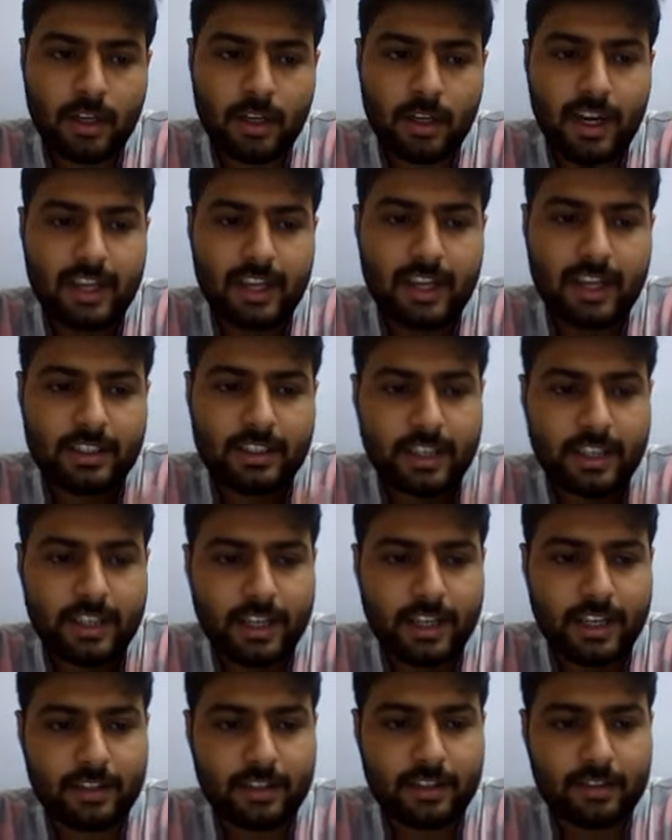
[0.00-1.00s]
Let's
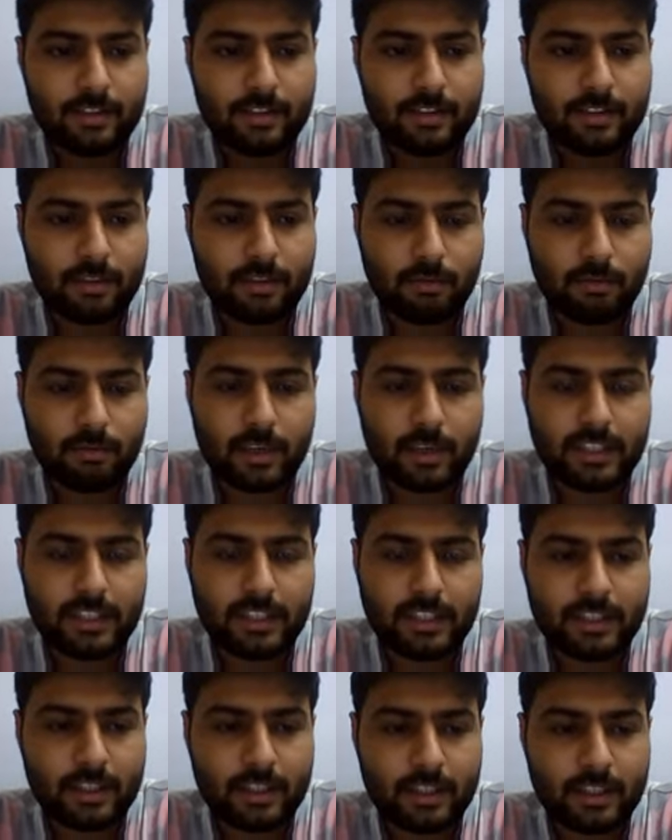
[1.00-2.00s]
see what
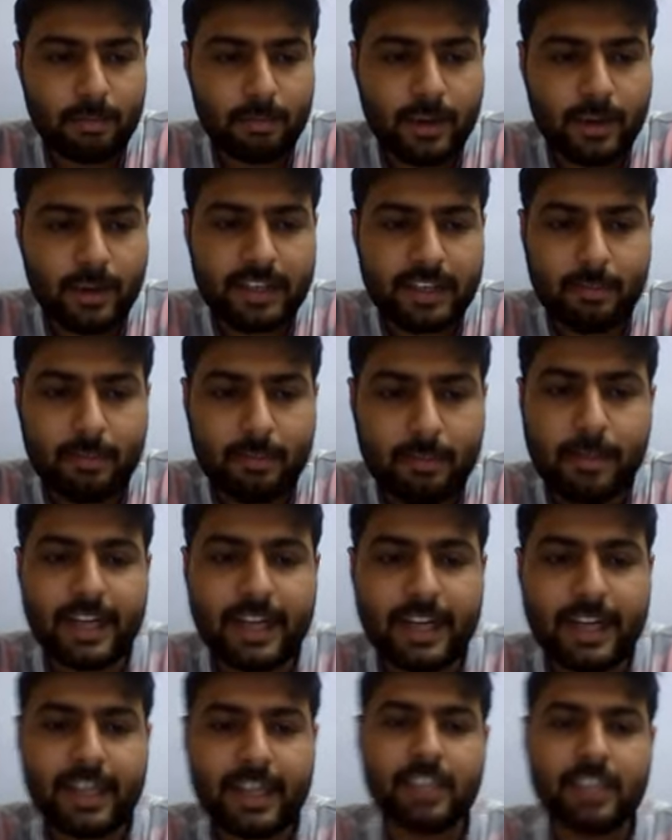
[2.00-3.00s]
is in the point
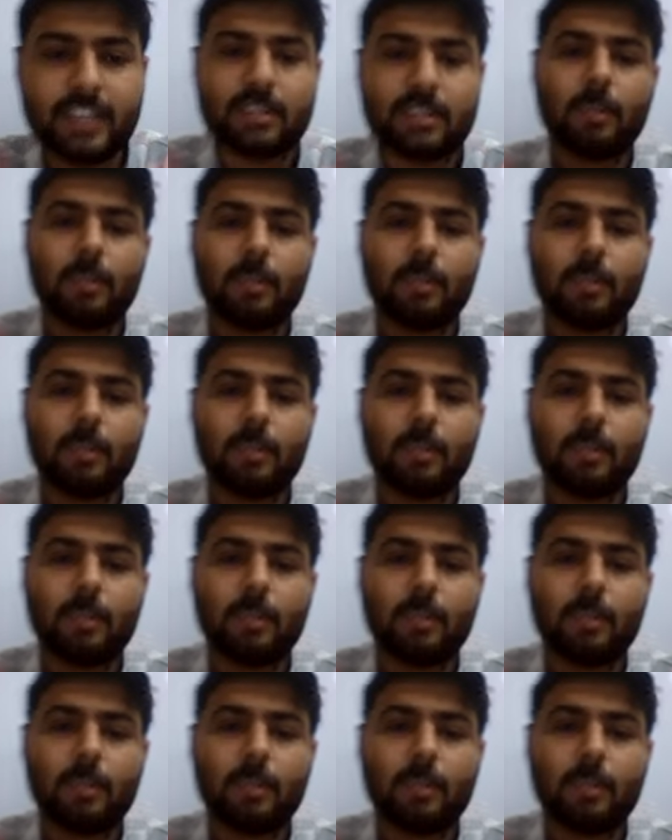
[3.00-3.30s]
matter is